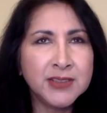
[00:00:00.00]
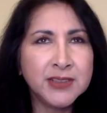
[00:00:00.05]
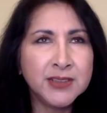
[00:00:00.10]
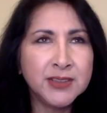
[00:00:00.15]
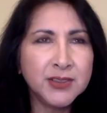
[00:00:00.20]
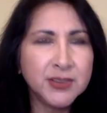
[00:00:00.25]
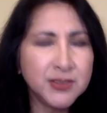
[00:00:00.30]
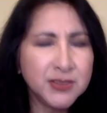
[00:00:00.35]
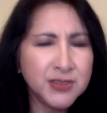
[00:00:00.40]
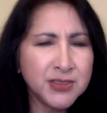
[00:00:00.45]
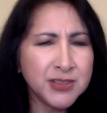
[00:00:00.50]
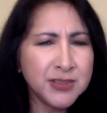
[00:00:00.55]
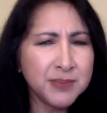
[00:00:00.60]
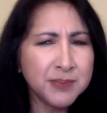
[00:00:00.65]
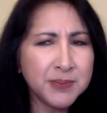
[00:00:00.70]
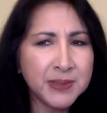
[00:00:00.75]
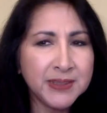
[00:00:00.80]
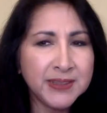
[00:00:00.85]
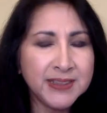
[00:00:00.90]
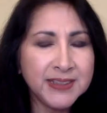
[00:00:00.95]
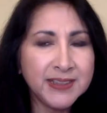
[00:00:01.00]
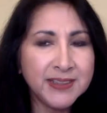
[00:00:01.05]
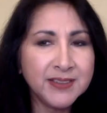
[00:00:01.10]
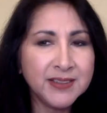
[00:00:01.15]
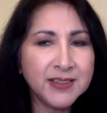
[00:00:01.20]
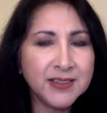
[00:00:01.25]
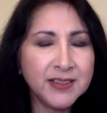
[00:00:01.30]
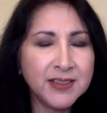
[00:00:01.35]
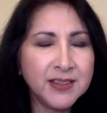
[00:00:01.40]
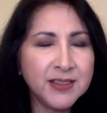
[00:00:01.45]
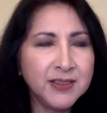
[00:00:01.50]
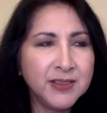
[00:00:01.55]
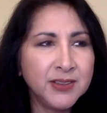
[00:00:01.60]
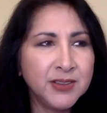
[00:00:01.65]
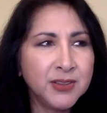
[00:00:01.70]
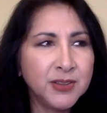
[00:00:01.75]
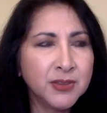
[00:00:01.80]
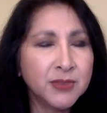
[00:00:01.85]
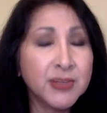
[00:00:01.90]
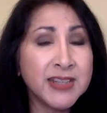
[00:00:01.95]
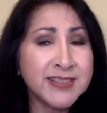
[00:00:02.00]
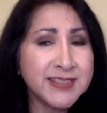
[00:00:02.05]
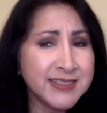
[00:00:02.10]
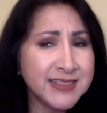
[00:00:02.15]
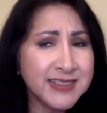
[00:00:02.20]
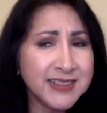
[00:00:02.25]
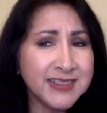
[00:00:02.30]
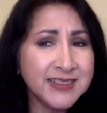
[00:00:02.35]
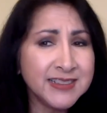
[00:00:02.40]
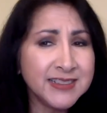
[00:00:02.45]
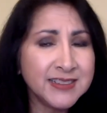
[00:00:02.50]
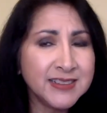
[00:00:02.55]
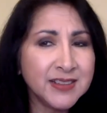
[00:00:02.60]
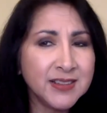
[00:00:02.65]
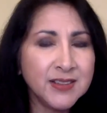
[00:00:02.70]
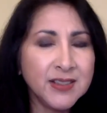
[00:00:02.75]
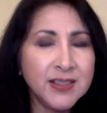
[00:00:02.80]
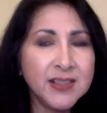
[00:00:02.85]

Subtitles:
internship, I think you're a resident.